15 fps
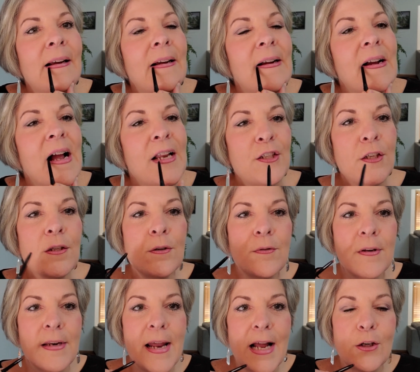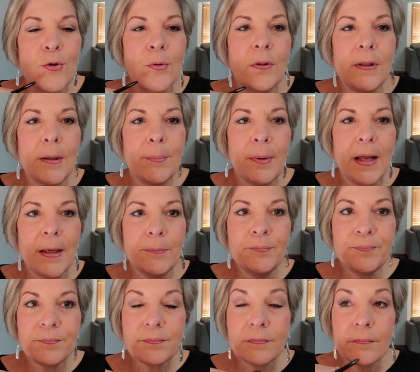I just do the natural lip line.
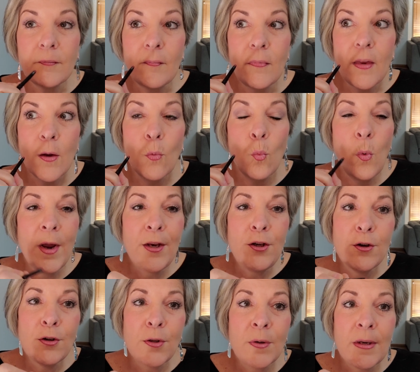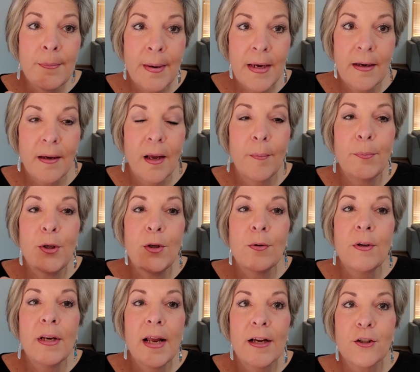When you're doing makeup, you
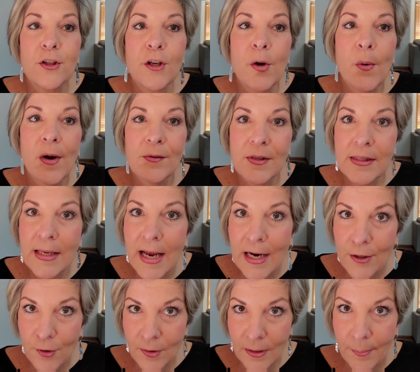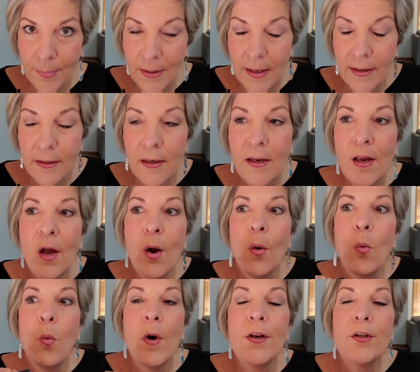can actually go outside your lip line.
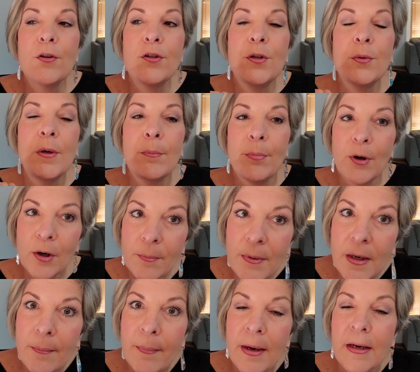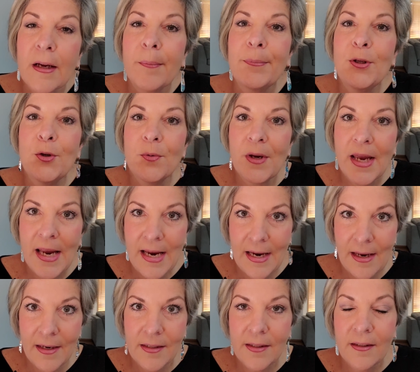When you're doing permanent makeup, you
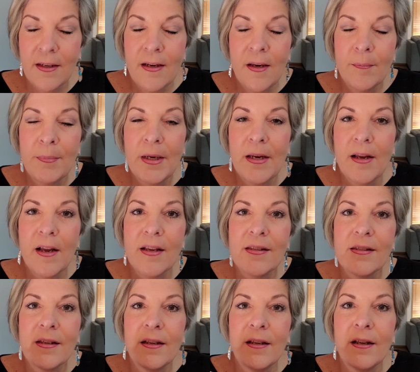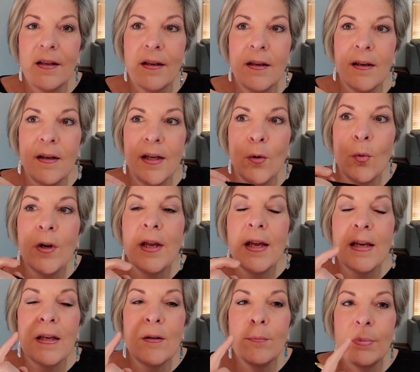can't because it
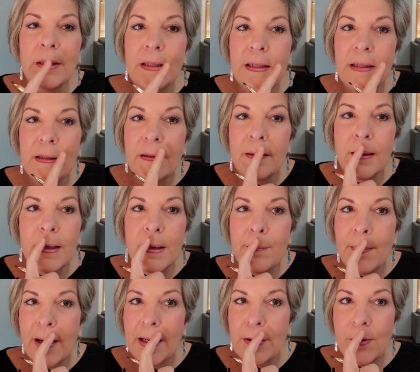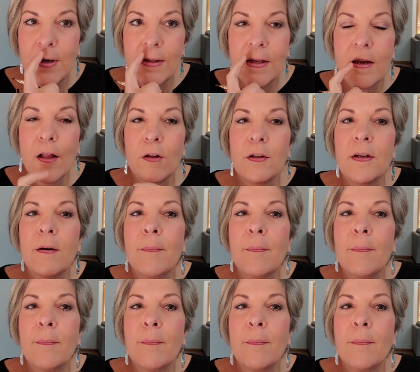can bleed, it can migrate, the color can